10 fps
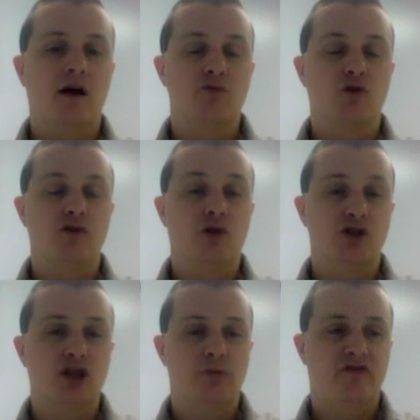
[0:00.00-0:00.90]
So if you go to
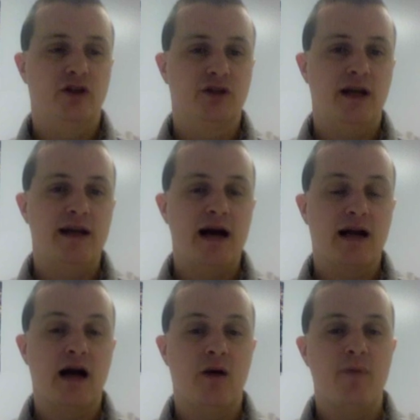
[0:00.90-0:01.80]

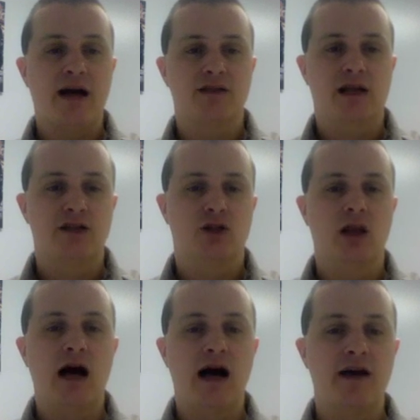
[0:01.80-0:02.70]

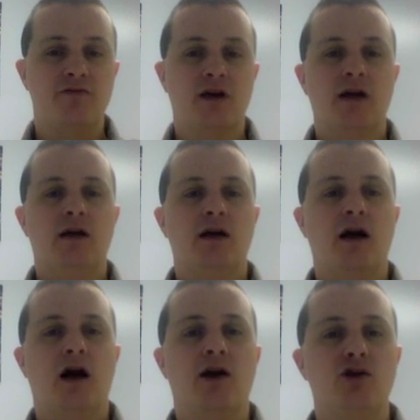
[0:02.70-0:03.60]
ShelbyvilleToday.com/live,
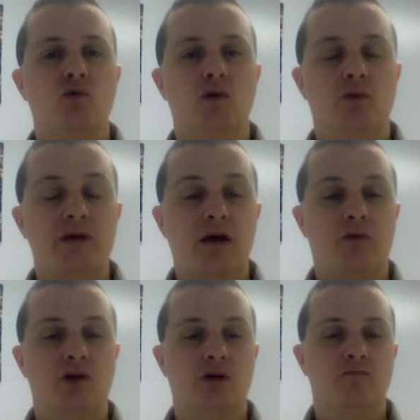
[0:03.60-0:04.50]
you will be
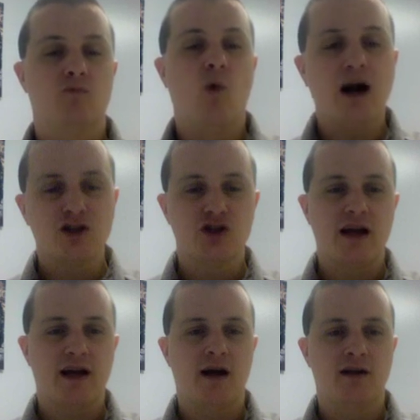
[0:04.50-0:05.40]
able to watch
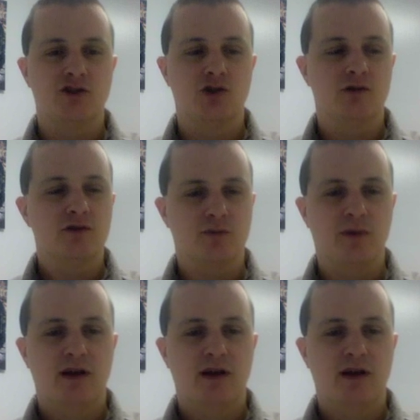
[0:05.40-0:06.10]
that concert.